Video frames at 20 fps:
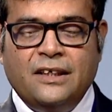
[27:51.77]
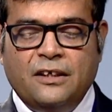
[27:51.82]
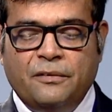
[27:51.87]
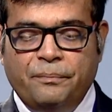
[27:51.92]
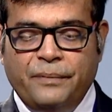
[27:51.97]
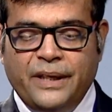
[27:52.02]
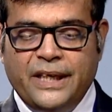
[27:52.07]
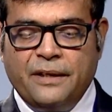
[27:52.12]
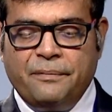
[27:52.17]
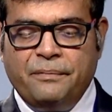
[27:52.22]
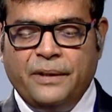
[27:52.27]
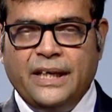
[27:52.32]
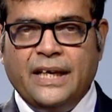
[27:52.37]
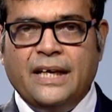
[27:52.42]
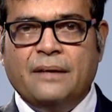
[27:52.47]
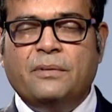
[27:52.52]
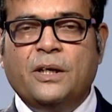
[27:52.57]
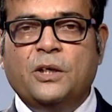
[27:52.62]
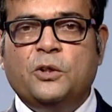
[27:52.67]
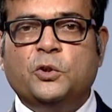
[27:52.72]
may be
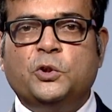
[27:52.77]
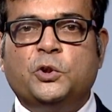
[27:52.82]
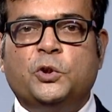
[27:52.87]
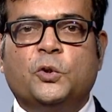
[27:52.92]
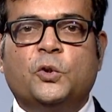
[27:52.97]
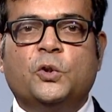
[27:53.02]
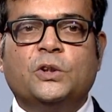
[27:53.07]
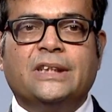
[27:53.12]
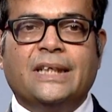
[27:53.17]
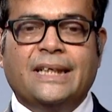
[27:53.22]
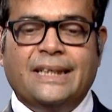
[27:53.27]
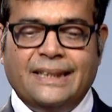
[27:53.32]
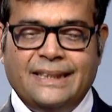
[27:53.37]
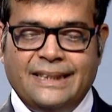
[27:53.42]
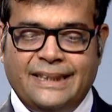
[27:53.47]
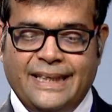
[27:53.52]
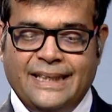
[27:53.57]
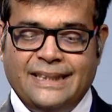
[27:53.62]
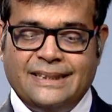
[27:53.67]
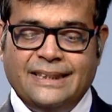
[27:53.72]
able to show
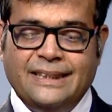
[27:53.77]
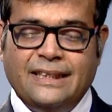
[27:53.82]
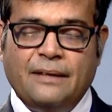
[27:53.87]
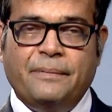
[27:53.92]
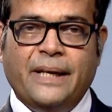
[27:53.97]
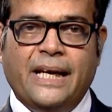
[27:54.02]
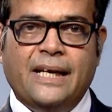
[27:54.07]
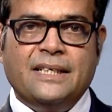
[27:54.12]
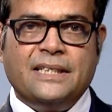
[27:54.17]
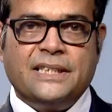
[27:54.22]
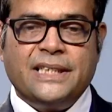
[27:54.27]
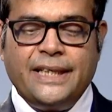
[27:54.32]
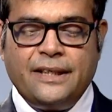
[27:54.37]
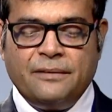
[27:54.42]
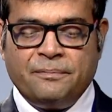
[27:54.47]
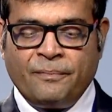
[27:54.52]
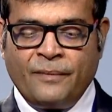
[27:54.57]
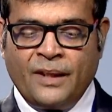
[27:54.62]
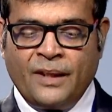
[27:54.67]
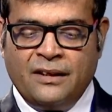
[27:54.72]
certain things in the balance sheet
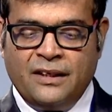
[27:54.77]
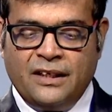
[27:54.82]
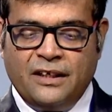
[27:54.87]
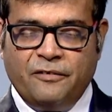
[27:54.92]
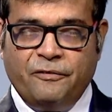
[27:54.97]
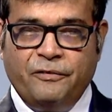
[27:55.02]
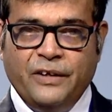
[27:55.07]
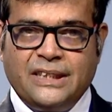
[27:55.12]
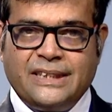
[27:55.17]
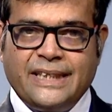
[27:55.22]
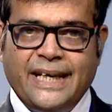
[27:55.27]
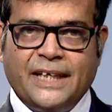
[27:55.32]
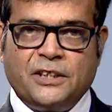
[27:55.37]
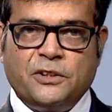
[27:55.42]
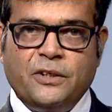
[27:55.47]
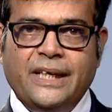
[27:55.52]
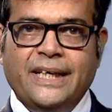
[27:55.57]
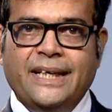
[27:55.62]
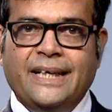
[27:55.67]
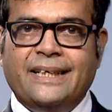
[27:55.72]
which
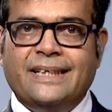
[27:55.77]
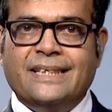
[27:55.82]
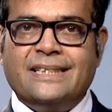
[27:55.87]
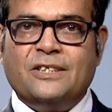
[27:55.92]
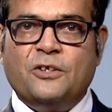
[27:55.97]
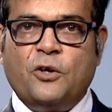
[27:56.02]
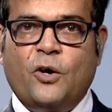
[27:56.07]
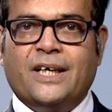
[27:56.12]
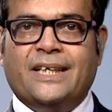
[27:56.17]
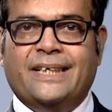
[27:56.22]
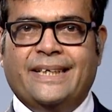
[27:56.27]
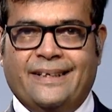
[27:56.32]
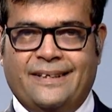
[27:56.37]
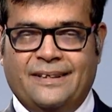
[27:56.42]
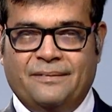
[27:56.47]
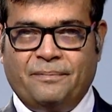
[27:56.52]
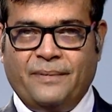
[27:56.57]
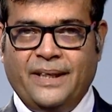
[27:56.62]
actually it is not there,